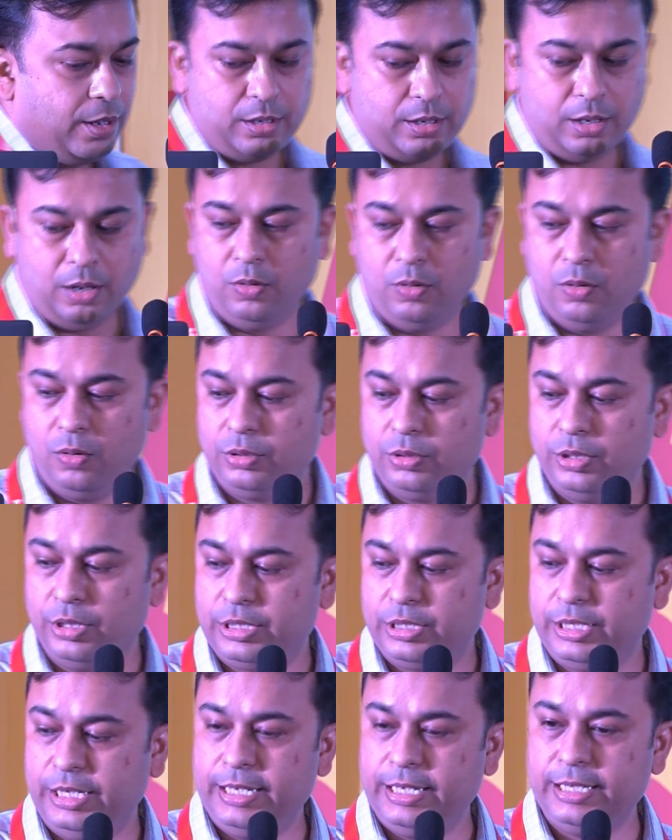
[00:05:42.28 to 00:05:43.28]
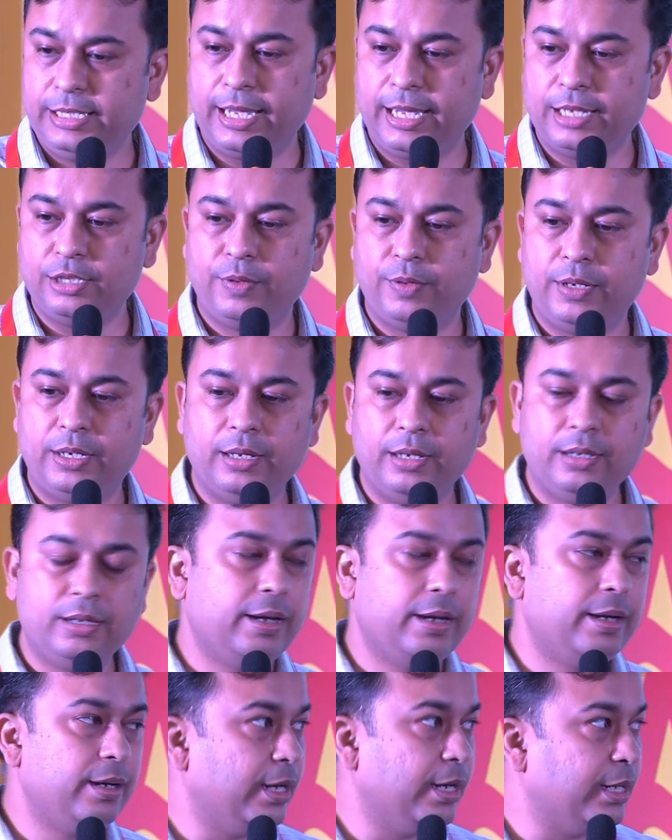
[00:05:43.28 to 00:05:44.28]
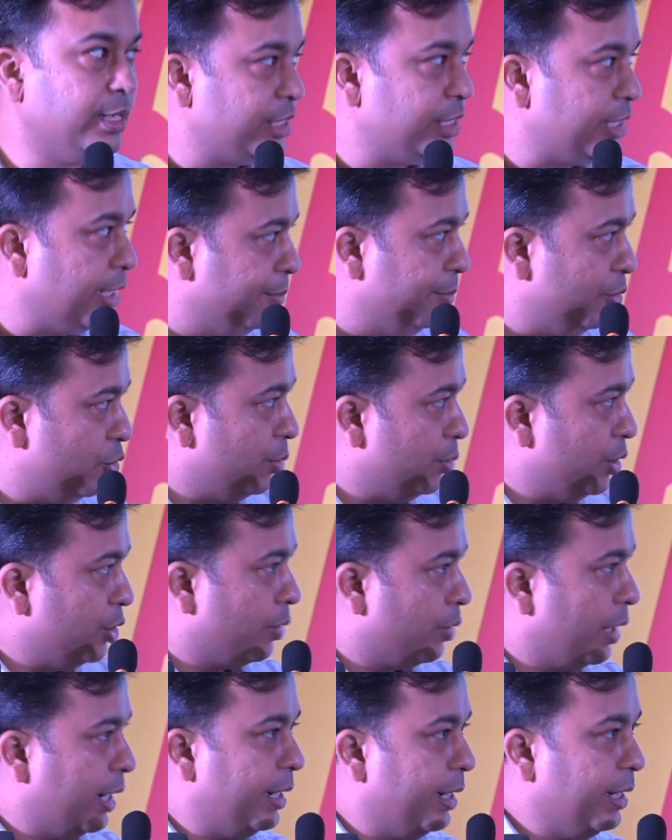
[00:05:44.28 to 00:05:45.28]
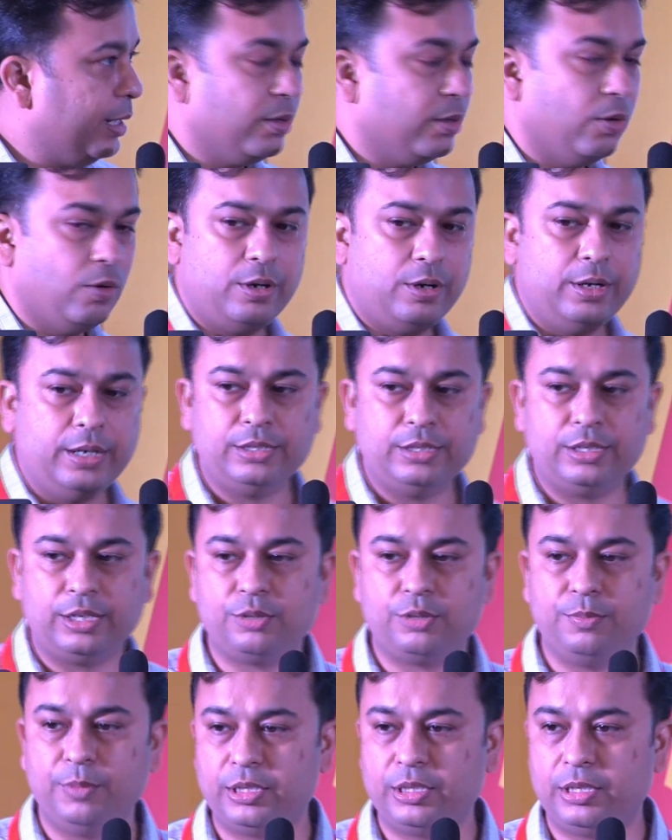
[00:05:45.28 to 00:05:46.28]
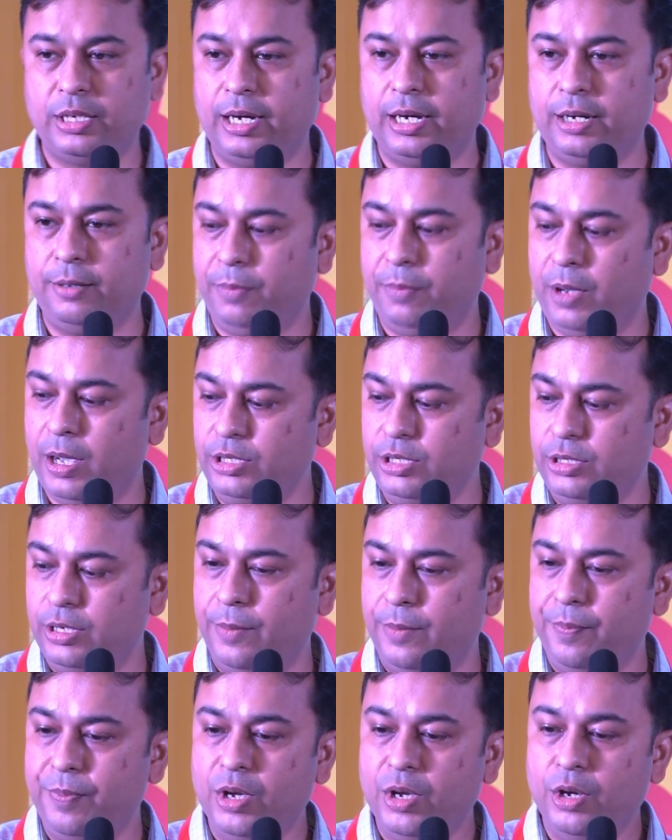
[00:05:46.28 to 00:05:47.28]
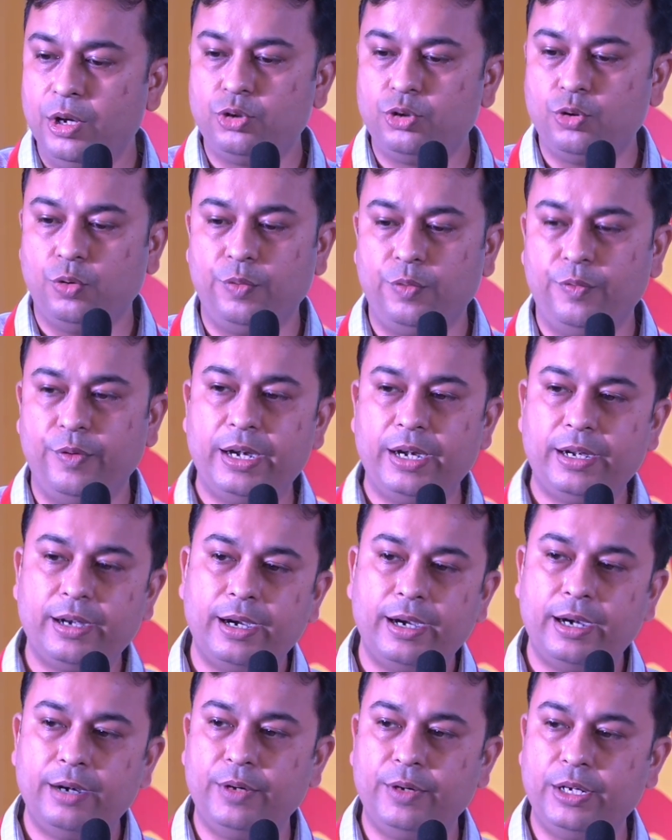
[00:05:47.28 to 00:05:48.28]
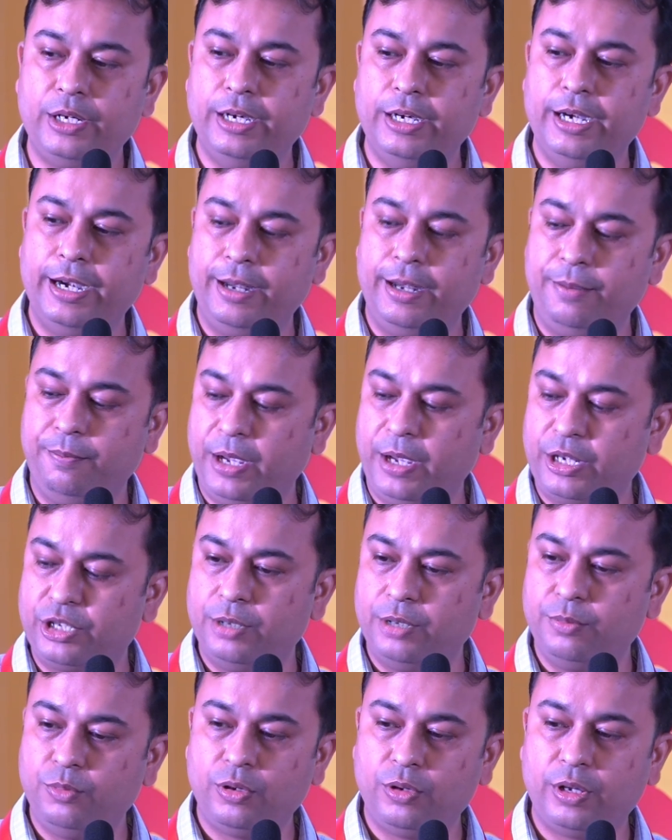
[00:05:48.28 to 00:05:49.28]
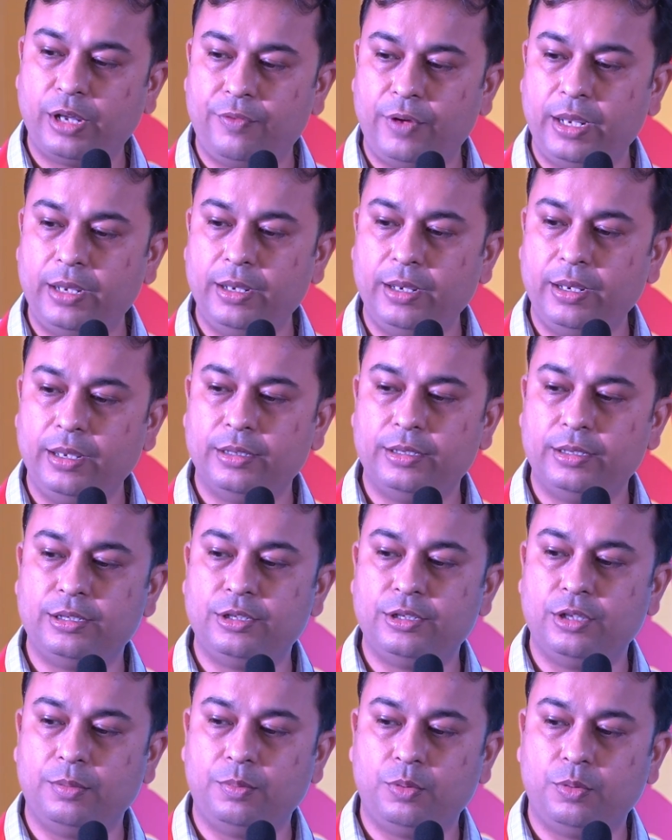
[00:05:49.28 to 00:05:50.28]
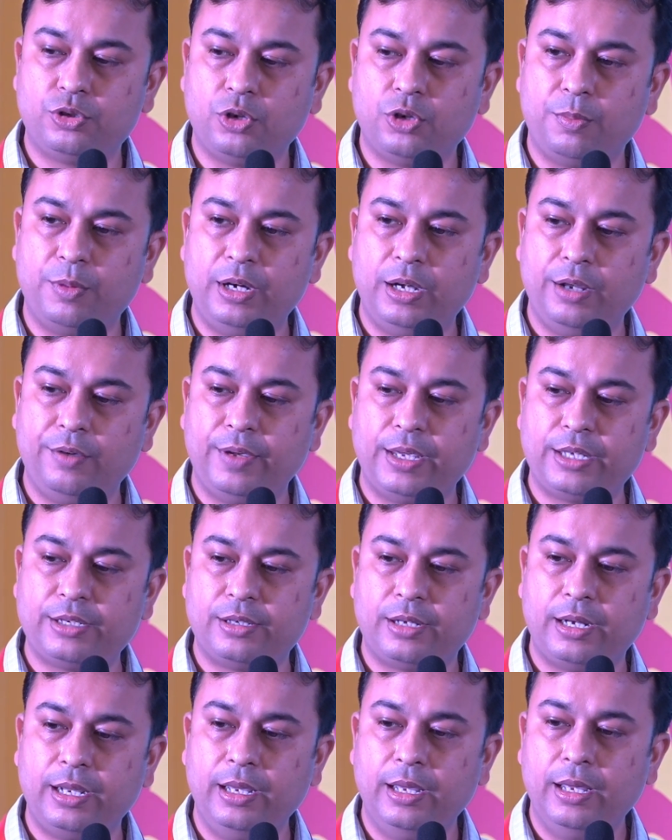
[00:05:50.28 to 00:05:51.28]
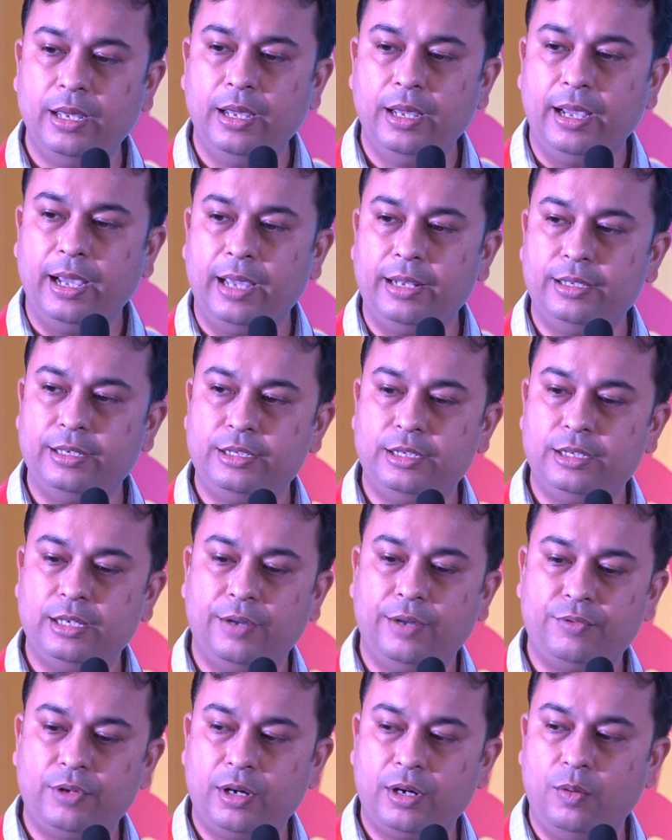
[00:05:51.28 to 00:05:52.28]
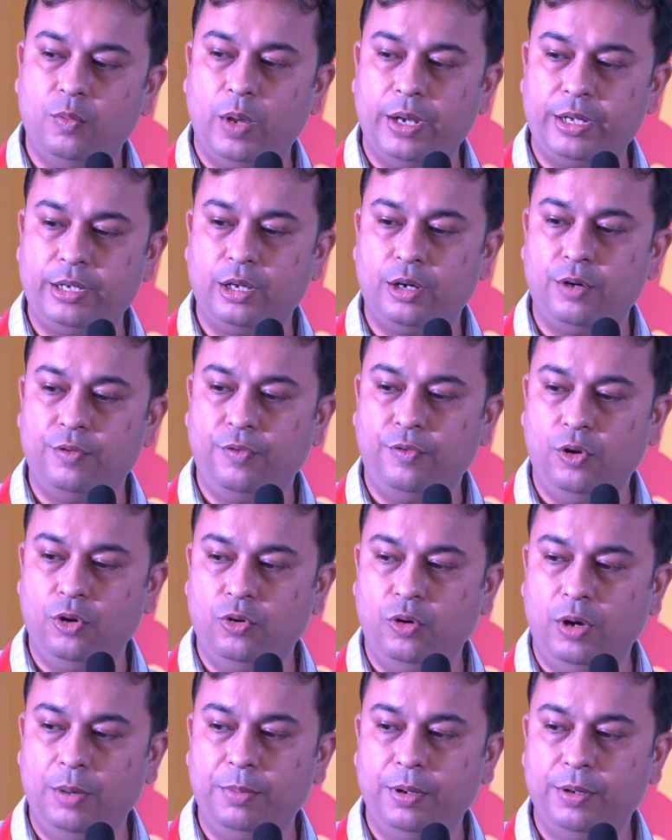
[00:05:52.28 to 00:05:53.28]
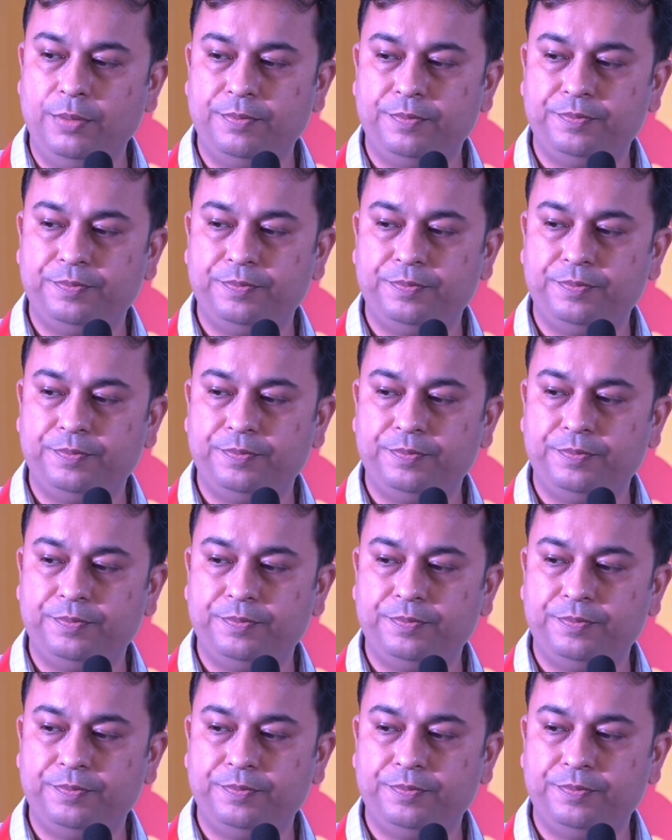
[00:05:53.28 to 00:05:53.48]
Now the CT scans were done and it seemed to be uniting. Already 6 months had passed. So we went ahead, we did an impaction bone grafting. This is the post-operative X-ray, and this is after a 1 year of follow-up.